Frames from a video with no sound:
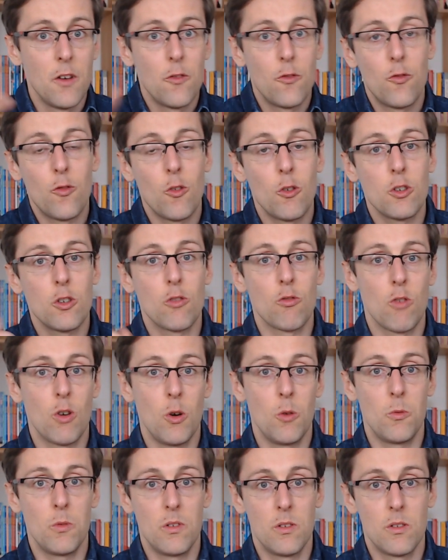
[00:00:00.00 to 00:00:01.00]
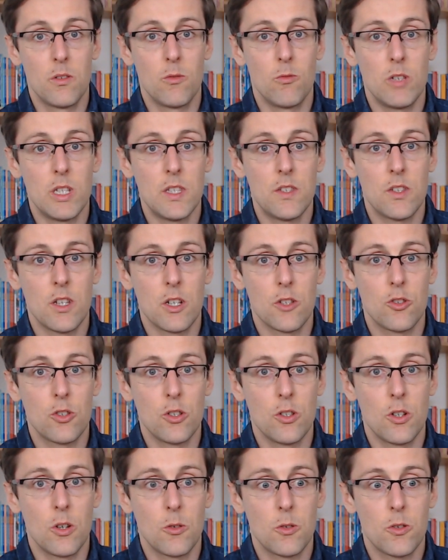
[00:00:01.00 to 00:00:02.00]
for your own
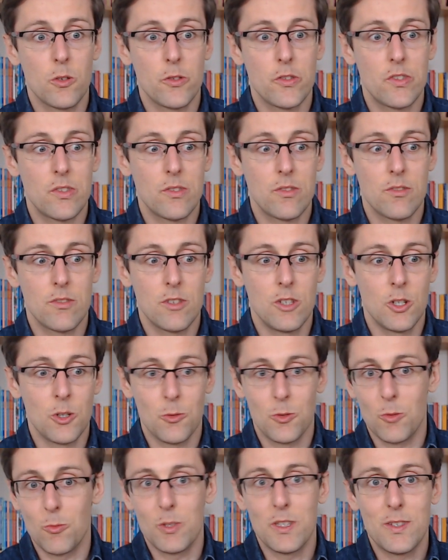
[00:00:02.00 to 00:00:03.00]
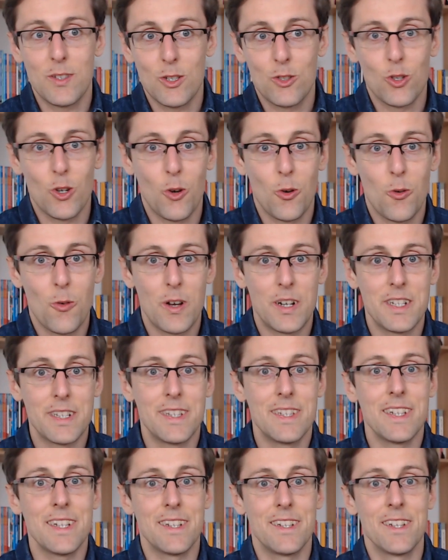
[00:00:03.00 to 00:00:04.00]
research, you know, because, you know, the researcher already
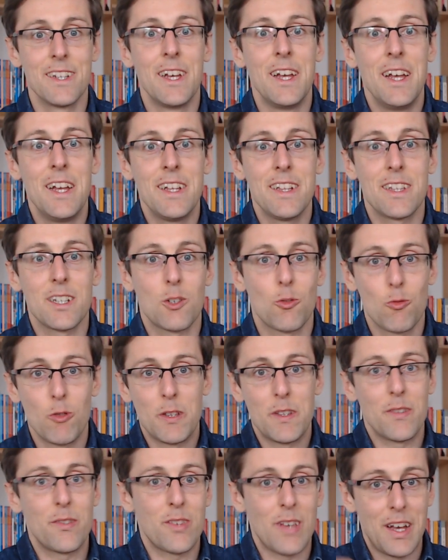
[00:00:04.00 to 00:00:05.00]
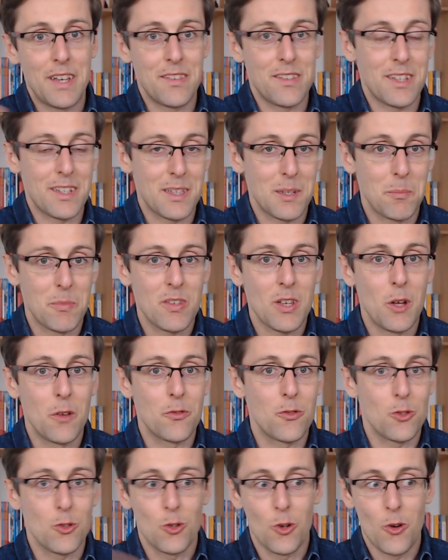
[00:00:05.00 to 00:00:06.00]
did the criticizing
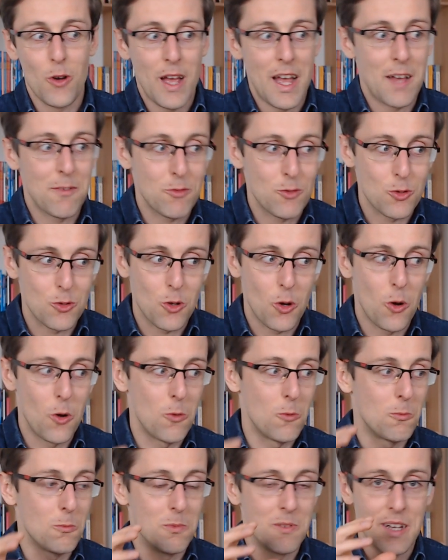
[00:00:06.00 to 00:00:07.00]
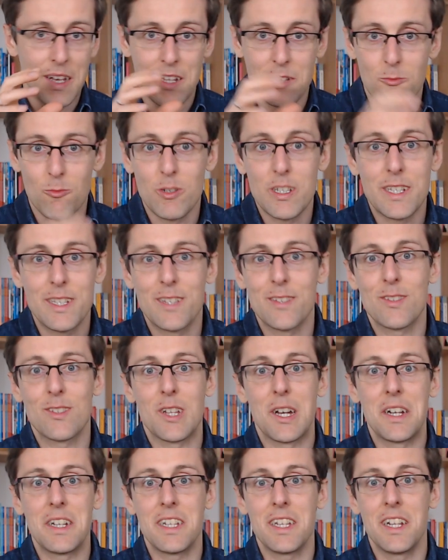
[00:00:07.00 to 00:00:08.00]
themselves. You don't have to go and read the
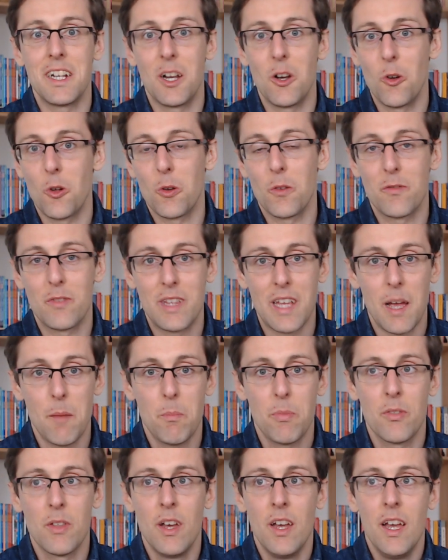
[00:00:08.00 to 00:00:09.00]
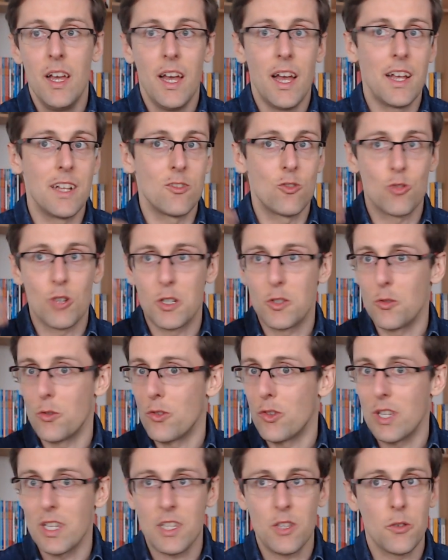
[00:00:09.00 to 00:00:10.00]
study in a lot of depth and try to
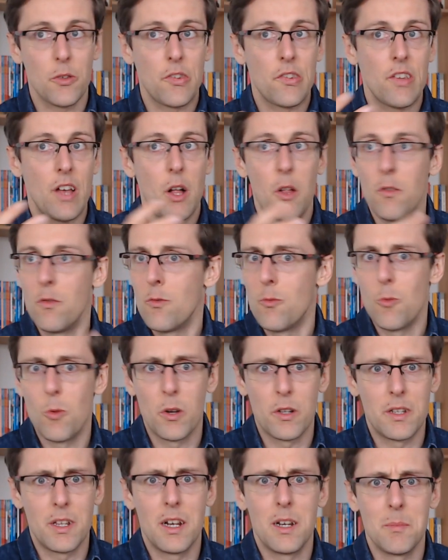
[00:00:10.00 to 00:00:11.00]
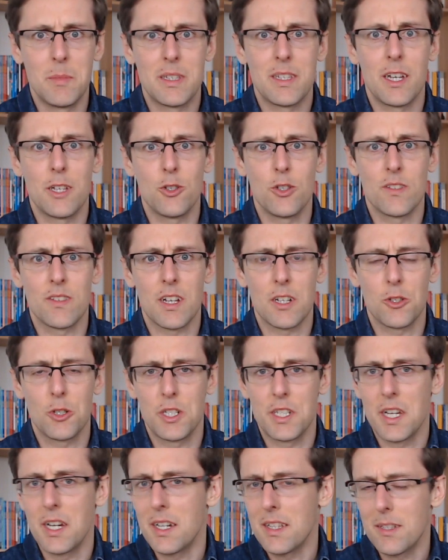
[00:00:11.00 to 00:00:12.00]
think yourself what the limitations
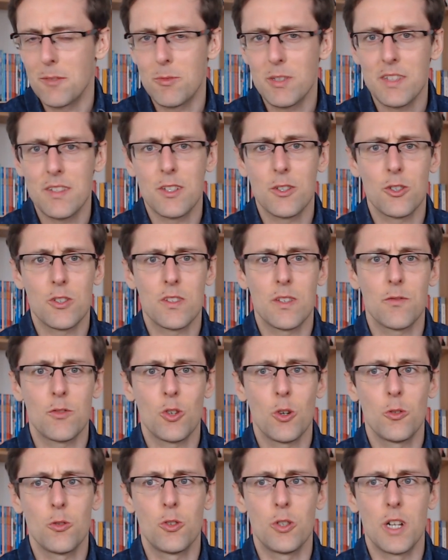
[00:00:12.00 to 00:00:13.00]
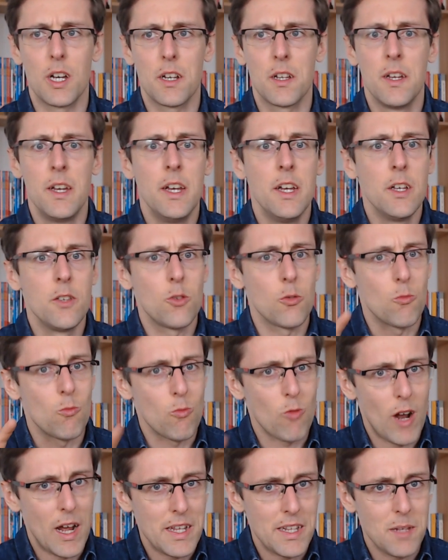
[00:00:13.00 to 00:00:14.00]
actually are. The researchers have told you that. So
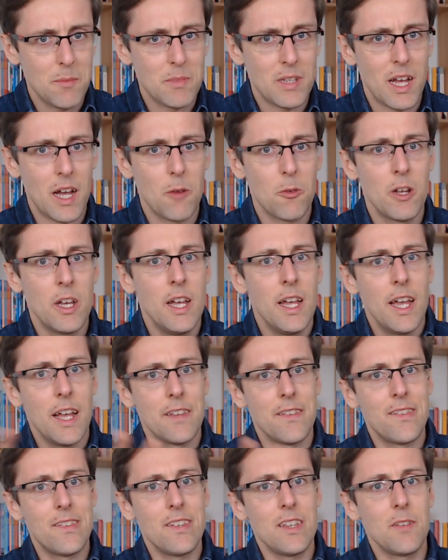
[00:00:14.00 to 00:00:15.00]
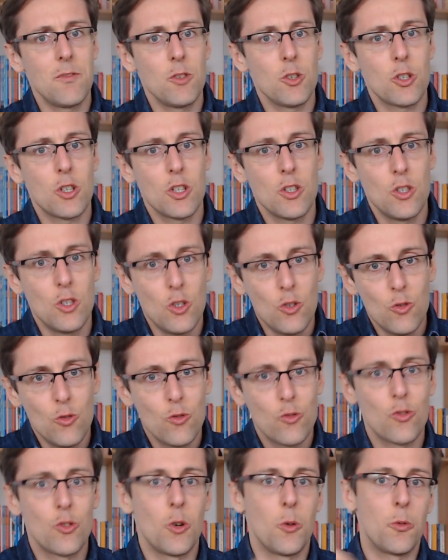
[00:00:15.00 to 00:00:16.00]
write them down and see if you can
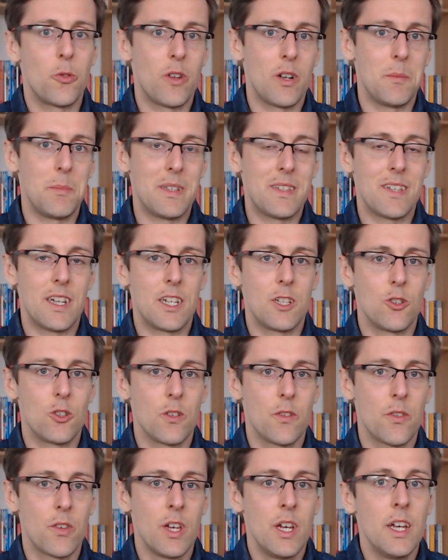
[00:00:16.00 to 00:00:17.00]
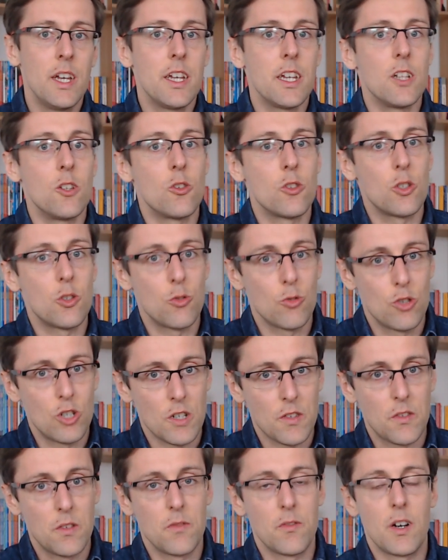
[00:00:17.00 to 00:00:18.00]
use those limitations in order to
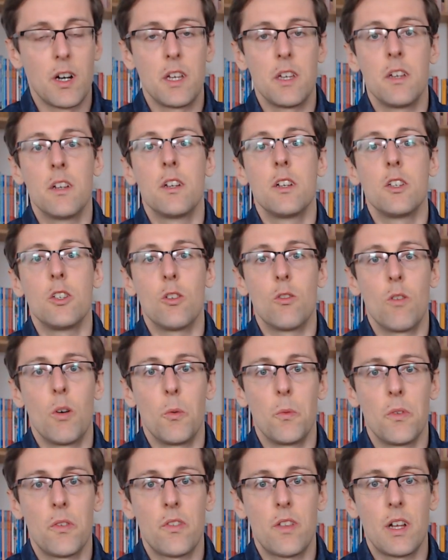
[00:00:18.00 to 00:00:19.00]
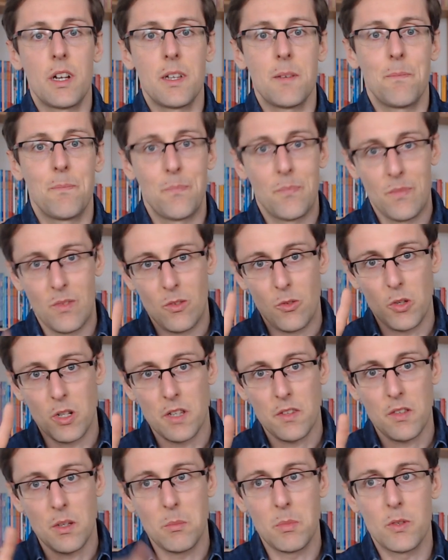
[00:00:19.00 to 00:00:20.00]
justify your own study. So
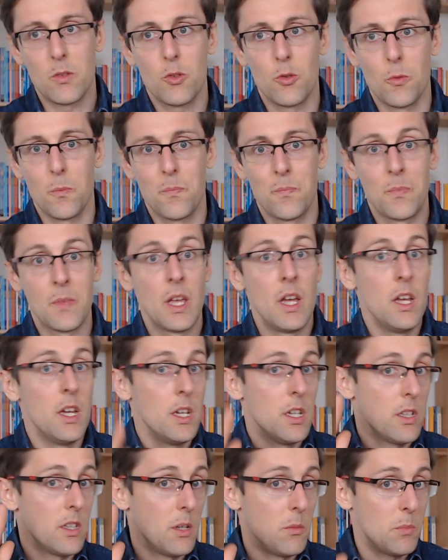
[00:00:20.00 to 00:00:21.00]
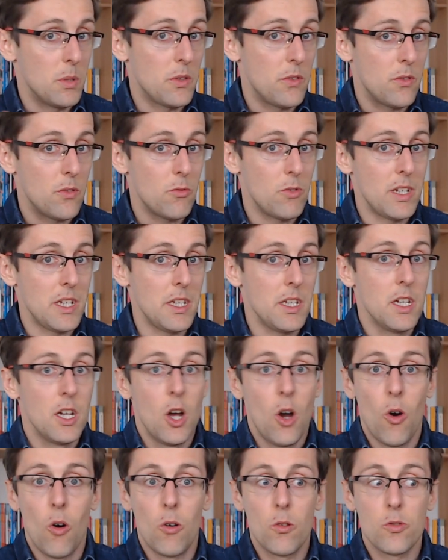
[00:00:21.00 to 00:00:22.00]
that's number two. Number three,
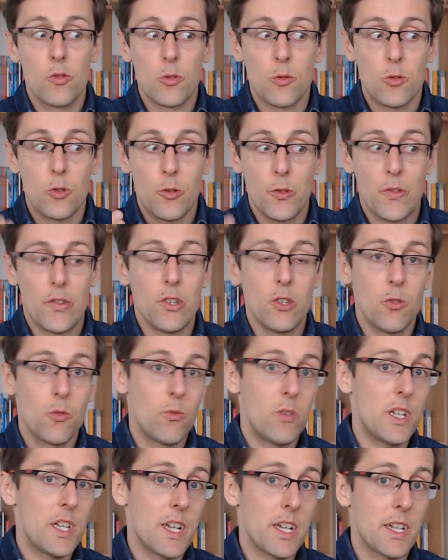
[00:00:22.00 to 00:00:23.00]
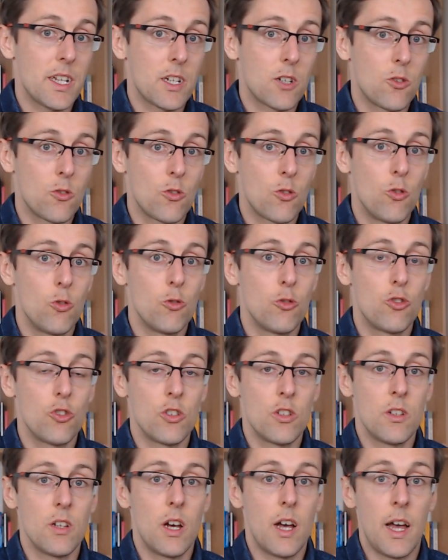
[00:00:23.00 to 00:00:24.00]
also continue reading the
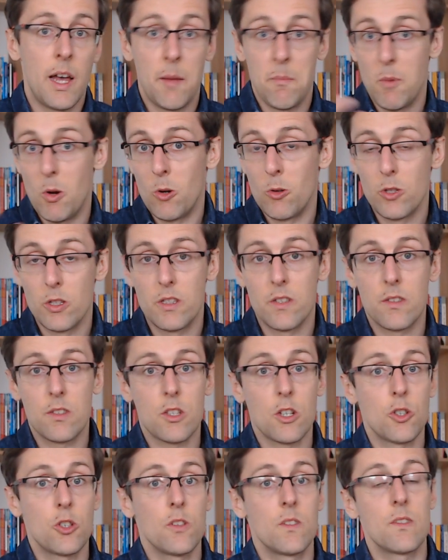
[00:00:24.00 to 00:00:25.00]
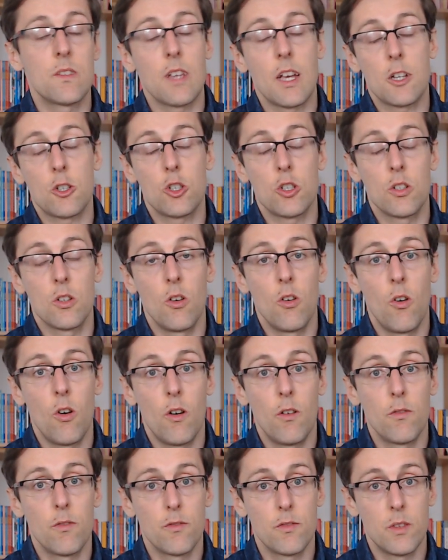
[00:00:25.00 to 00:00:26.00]
conclusion um, or the discussion section
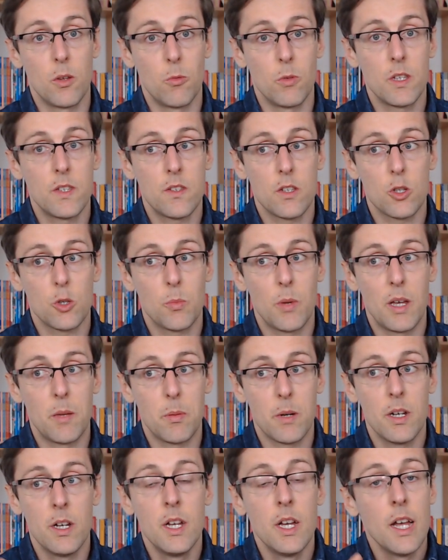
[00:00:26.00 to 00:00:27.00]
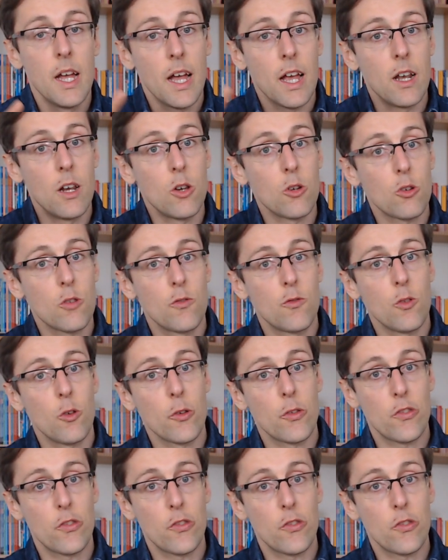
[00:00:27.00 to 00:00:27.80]
of the research paper and look for